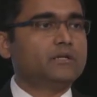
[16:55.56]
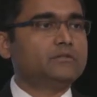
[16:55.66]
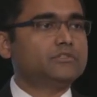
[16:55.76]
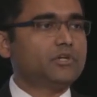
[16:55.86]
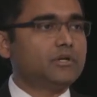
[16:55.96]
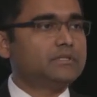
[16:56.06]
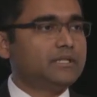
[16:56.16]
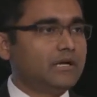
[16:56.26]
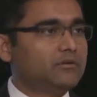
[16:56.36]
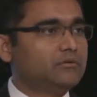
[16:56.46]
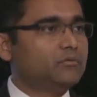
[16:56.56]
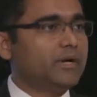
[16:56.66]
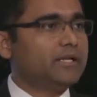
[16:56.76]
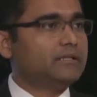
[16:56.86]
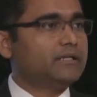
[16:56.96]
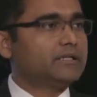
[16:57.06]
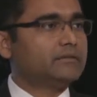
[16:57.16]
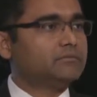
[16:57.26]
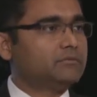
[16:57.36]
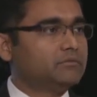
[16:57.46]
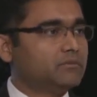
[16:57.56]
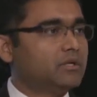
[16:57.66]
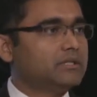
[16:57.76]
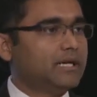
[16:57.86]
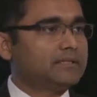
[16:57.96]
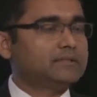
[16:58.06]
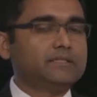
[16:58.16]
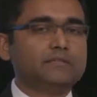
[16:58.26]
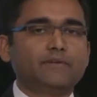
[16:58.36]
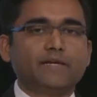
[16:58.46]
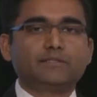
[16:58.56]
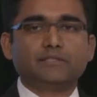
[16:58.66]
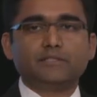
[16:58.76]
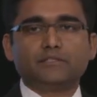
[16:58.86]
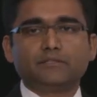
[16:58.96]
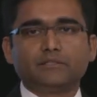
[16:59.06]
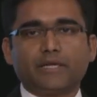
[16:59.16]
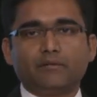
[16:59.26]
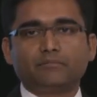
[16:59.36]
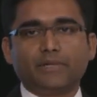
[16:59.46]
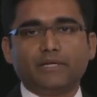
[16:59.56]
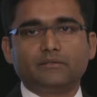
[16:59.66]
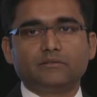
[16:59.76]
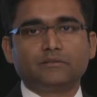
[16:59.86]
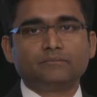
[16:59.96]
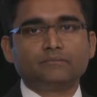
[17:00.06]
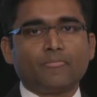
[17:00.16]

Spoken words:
shot down while they're conducting vaccination campaigns?